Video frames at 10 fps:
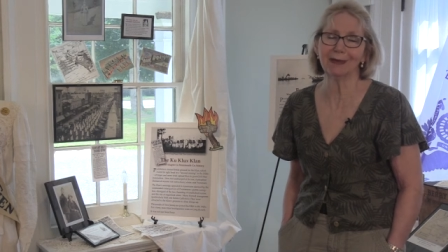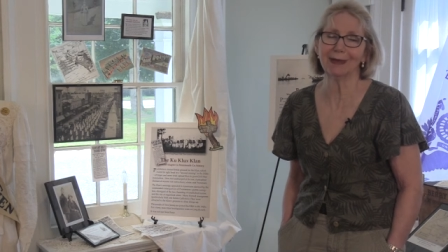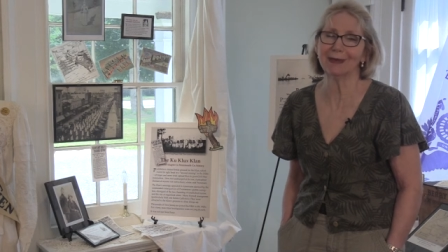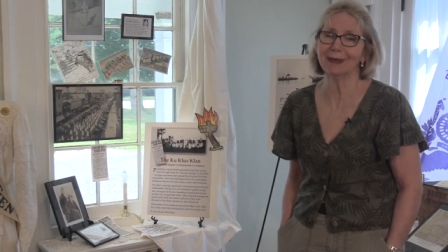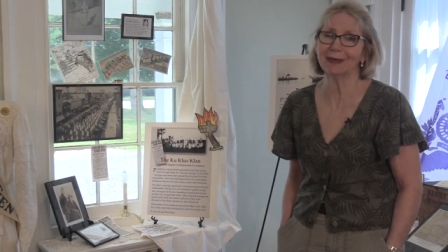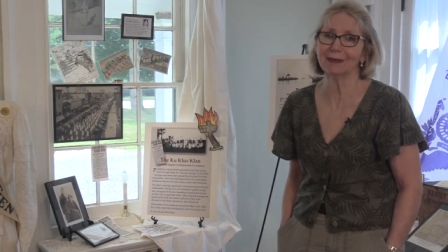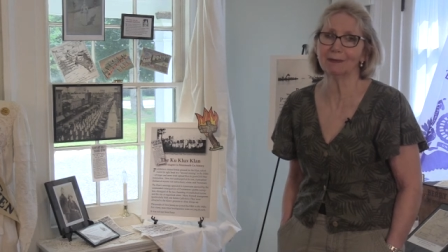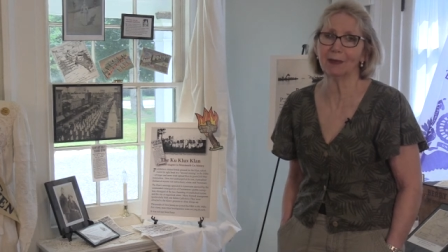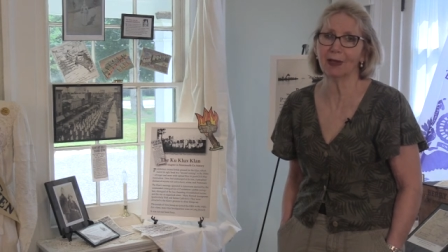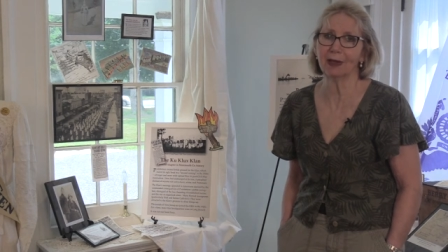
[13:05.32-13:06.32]
attending
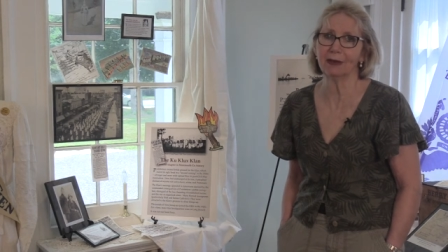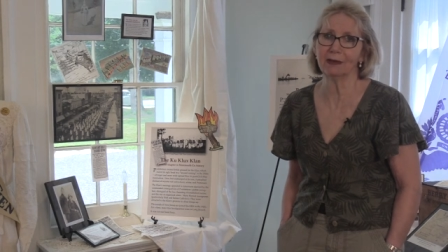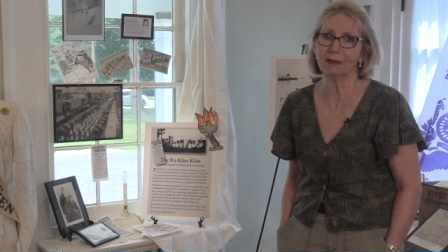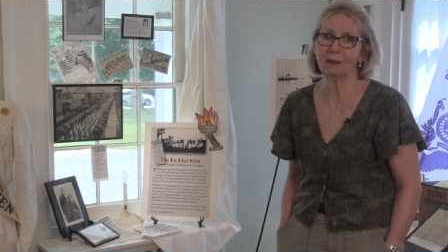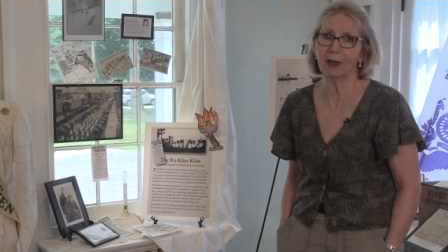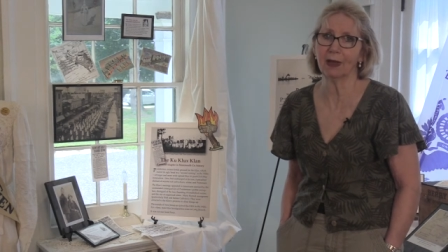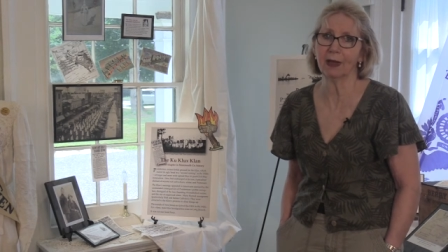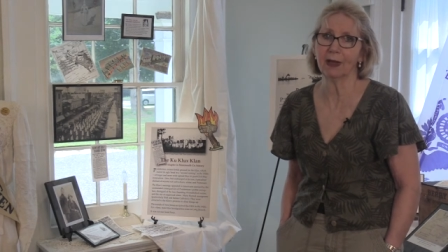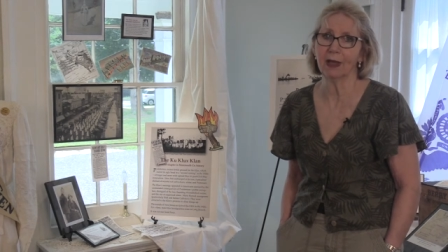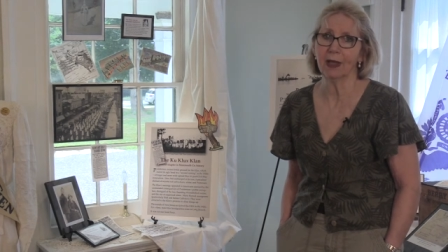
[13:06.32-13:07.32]
and
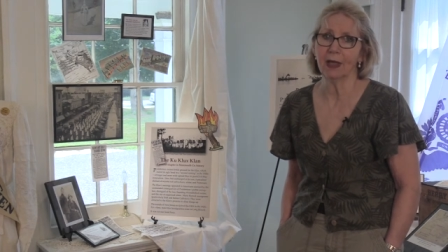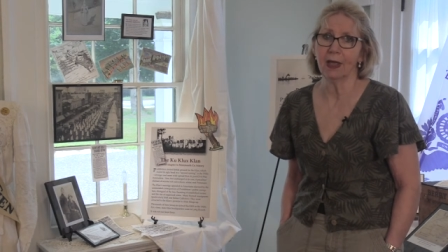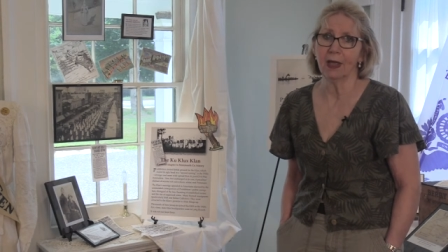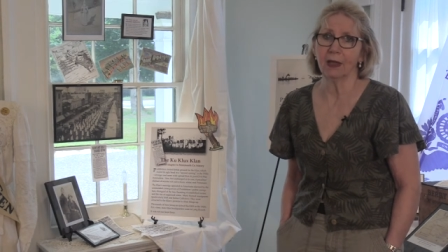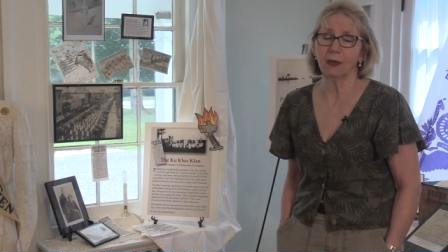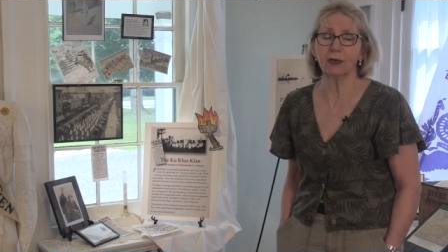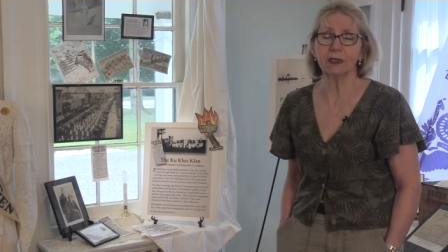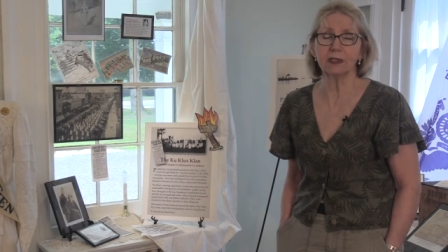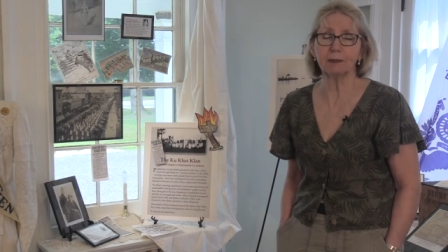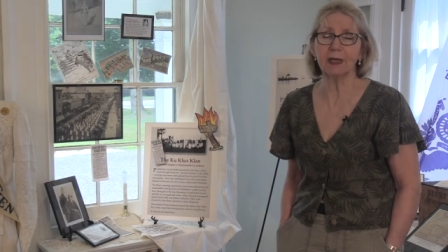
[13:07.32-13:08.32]
uh,
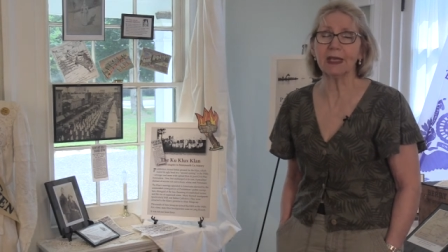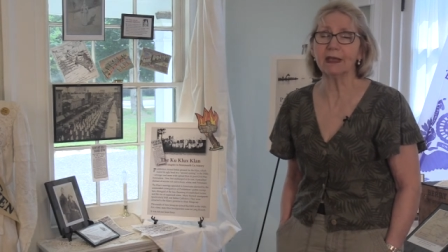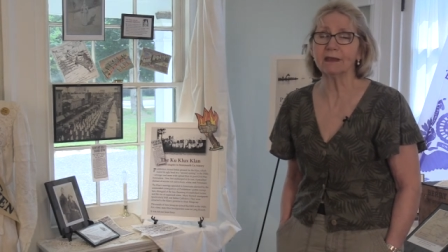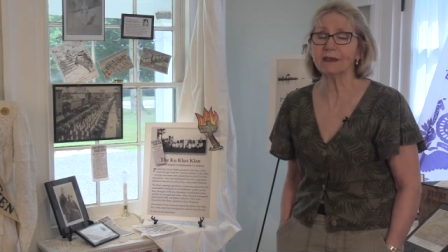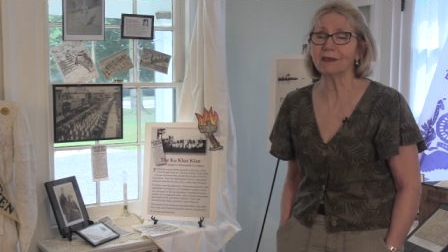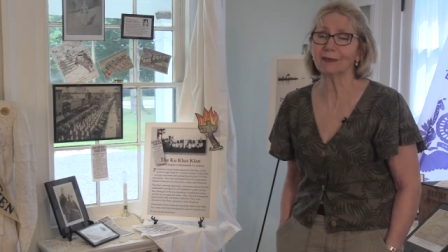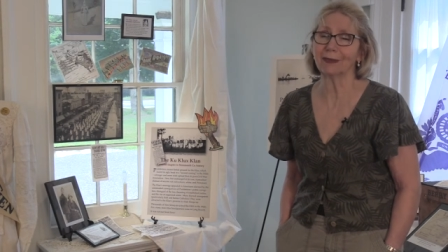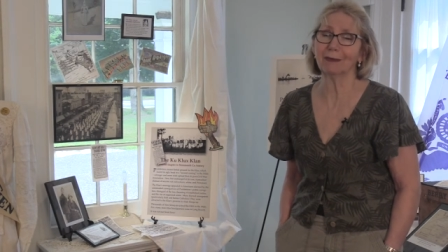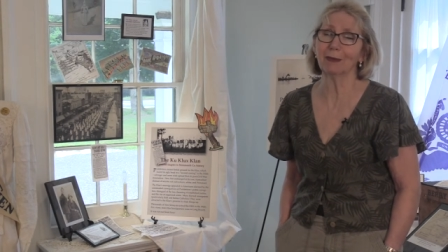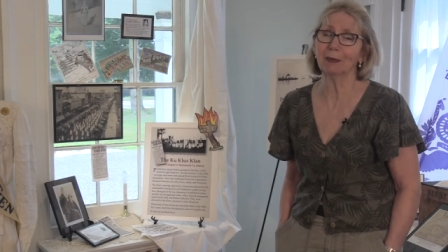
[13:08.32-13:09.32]
going to speakeasies,
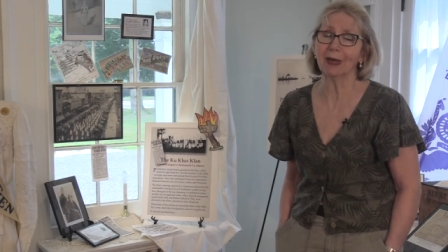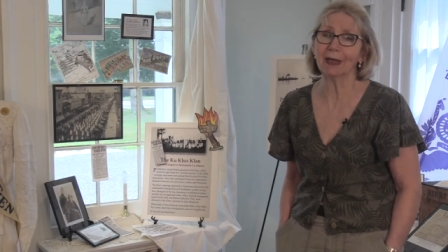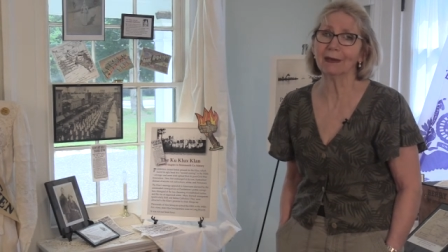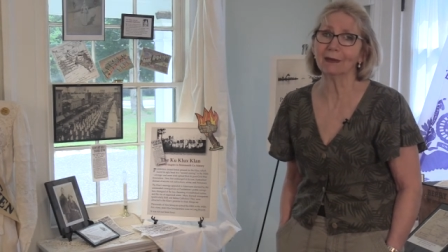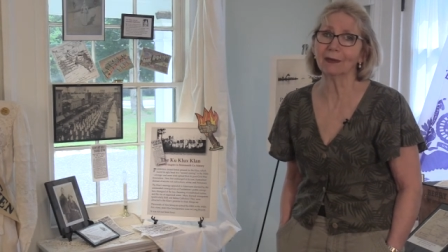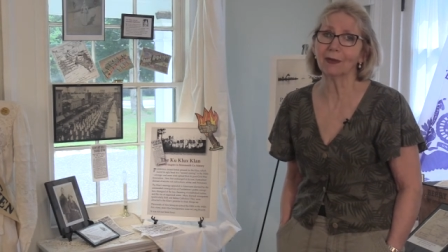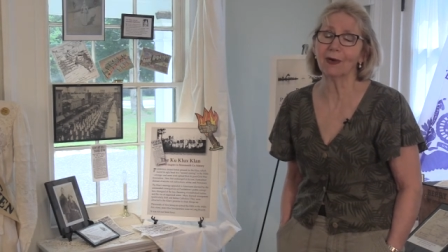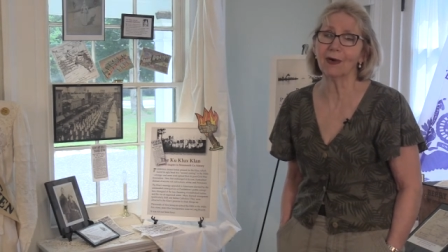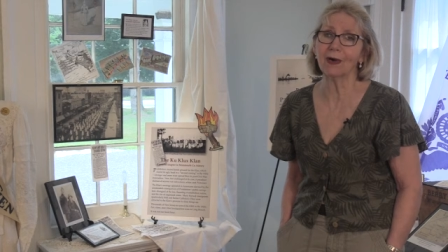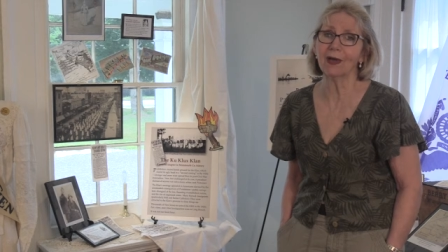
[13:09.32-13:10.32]
so they were breaking the
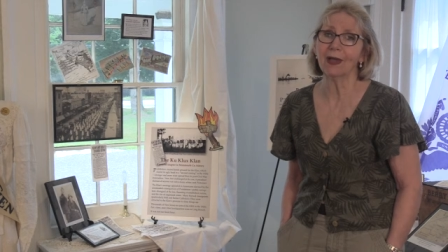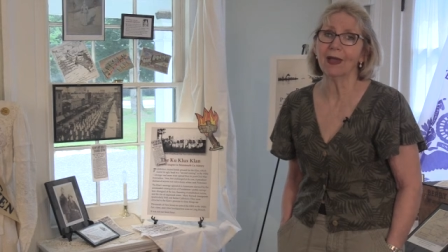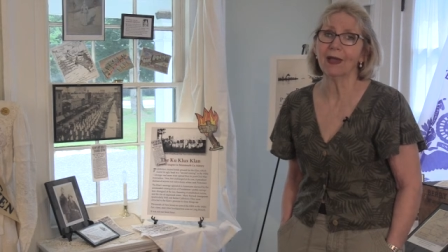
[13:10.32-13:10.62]
law.